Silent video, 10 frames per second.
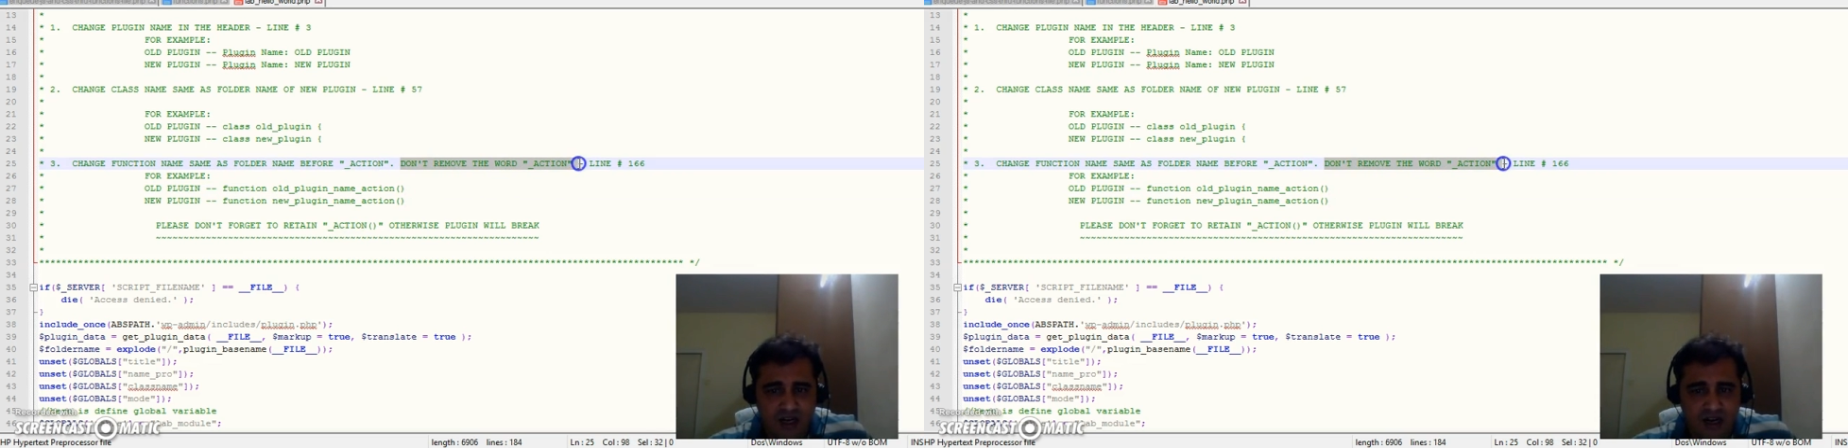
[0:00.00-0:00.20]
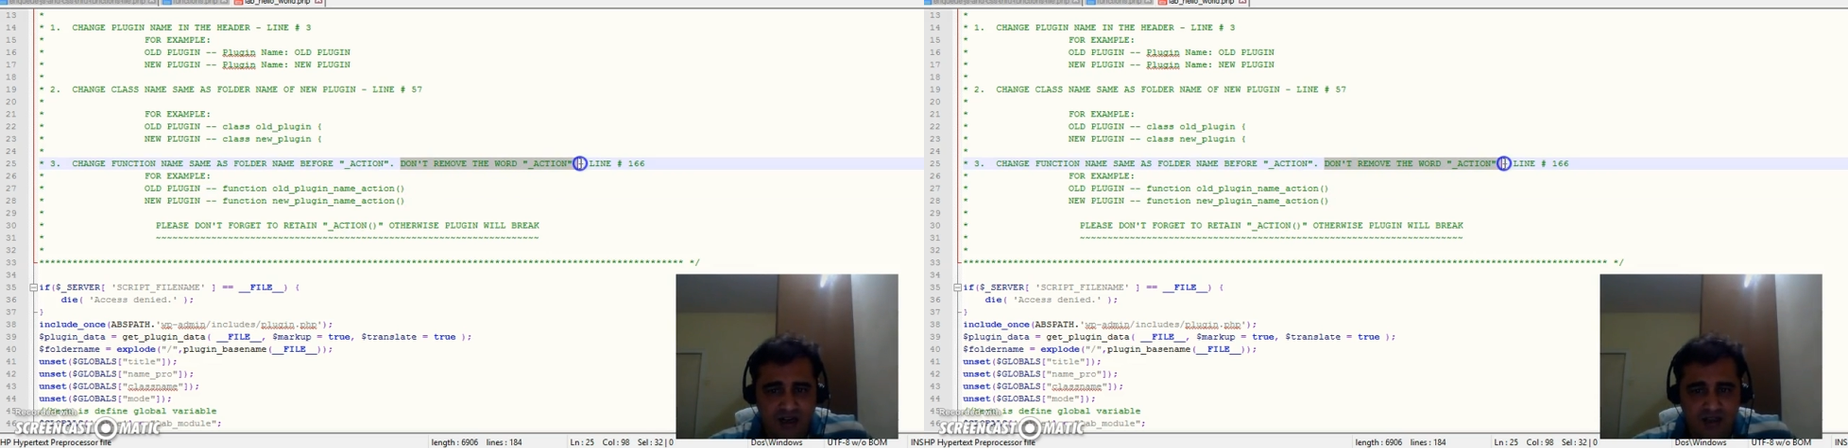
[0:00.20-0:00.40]

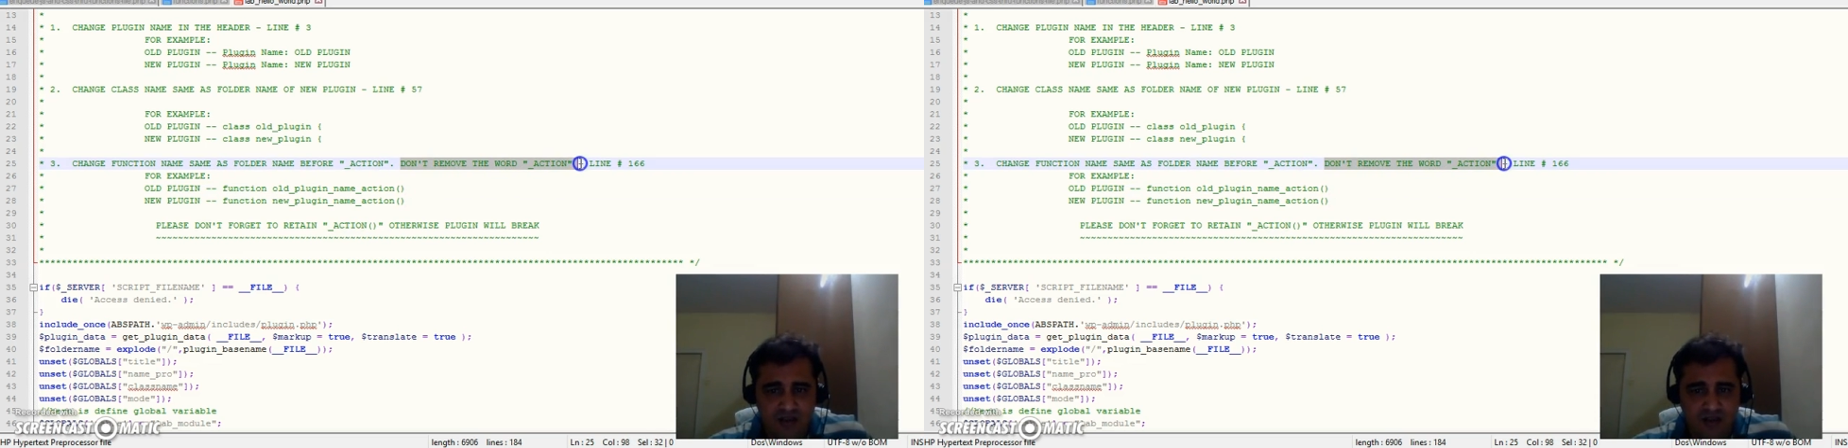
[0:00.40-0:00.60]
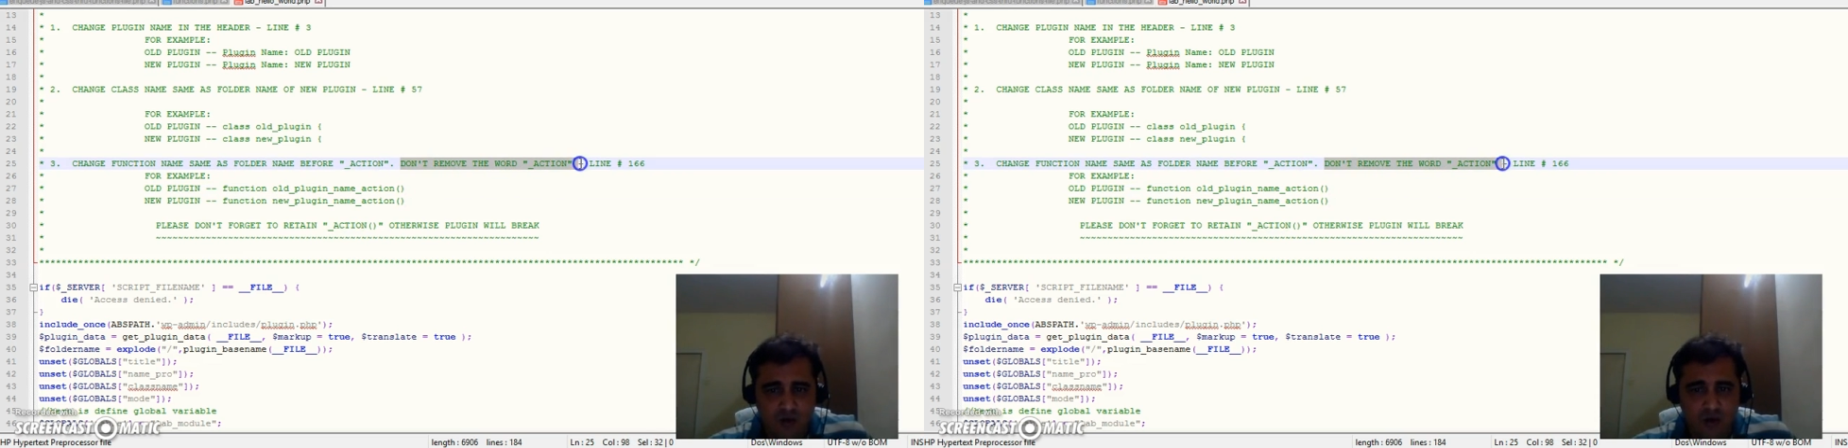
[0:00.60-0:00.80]

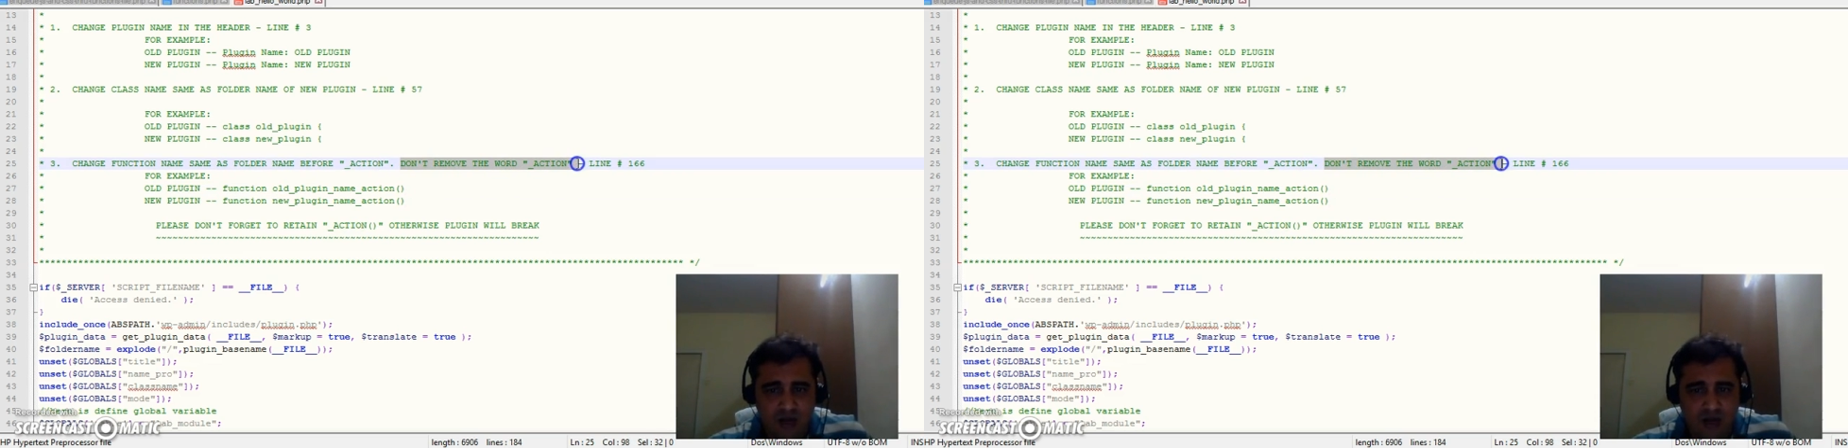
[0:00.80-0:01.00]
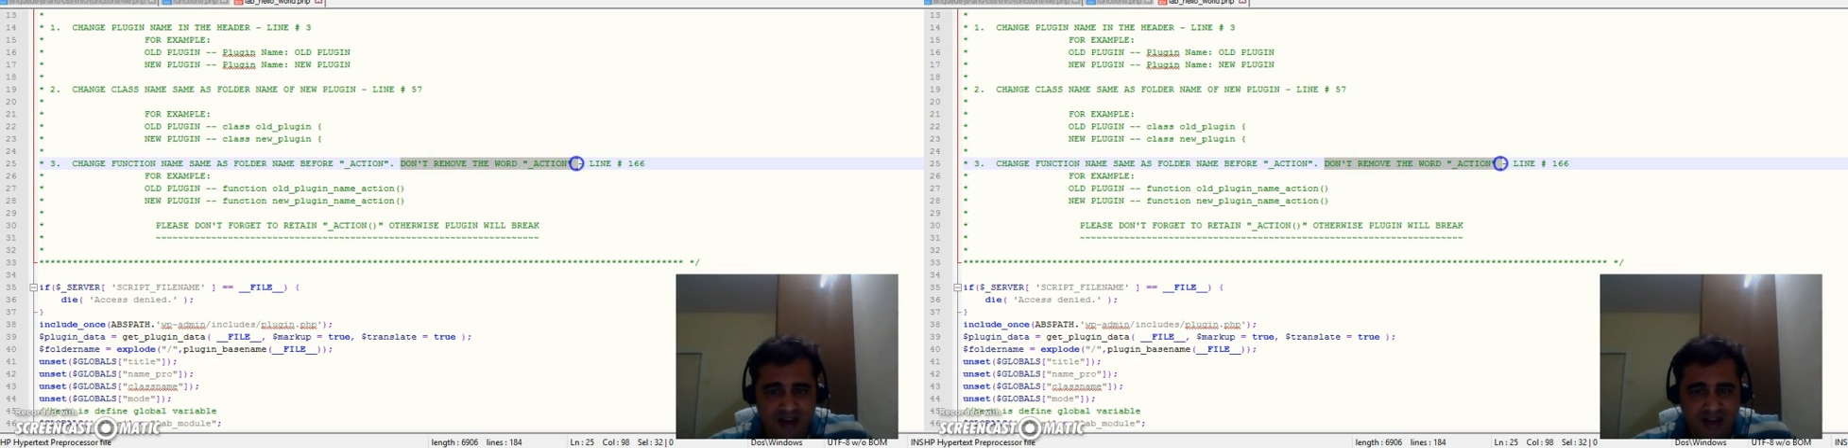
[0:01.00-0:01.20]

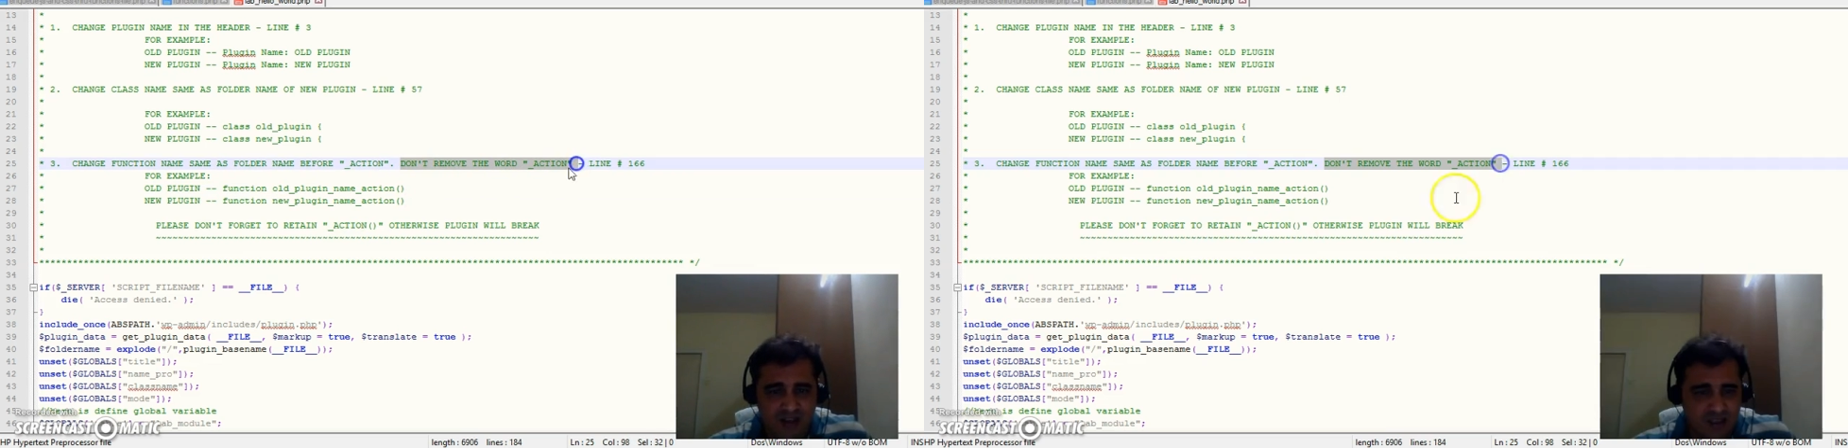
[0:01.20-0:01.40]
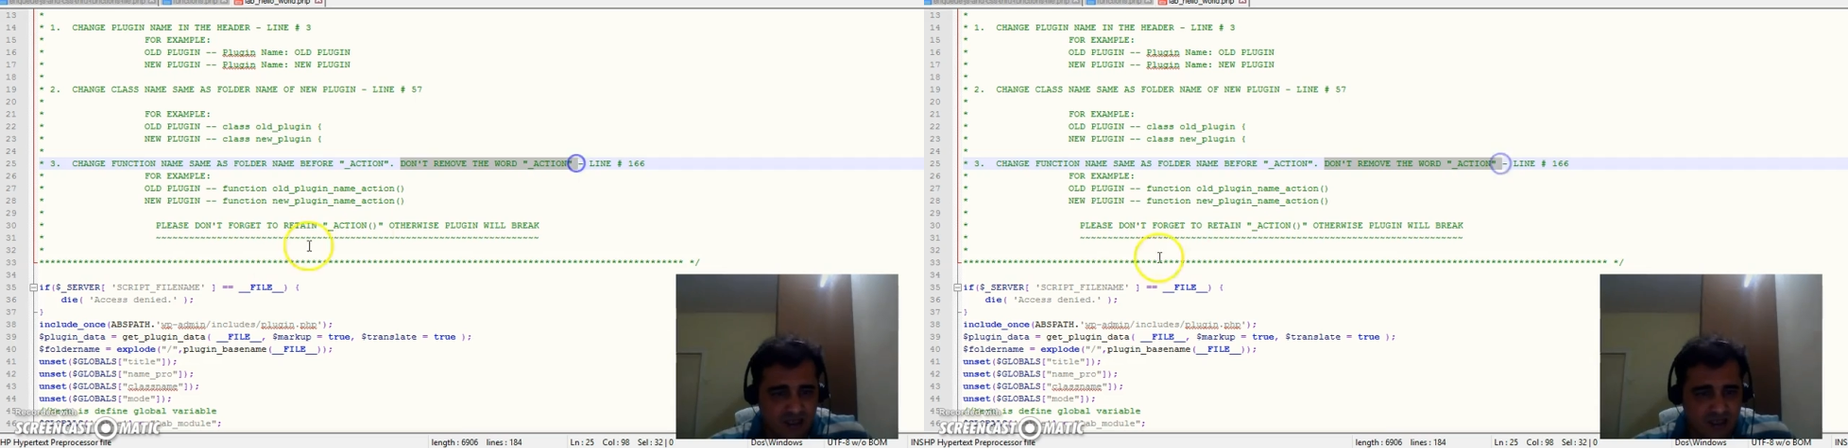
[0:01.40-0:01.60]

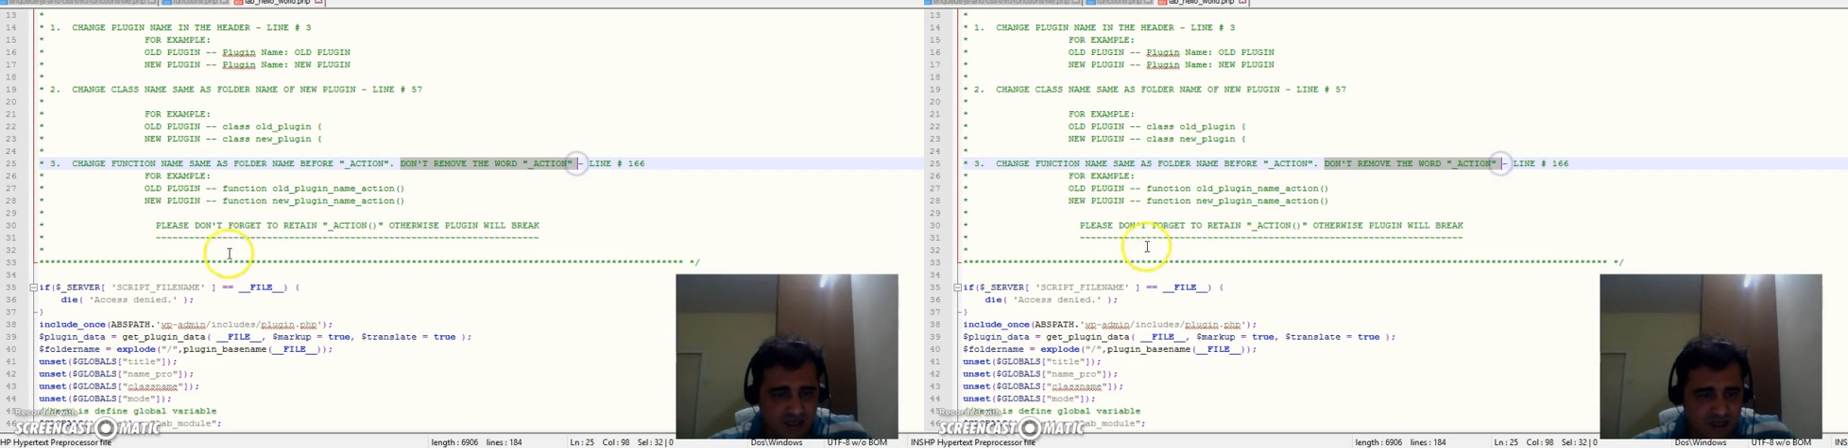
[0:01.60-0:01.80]
_action,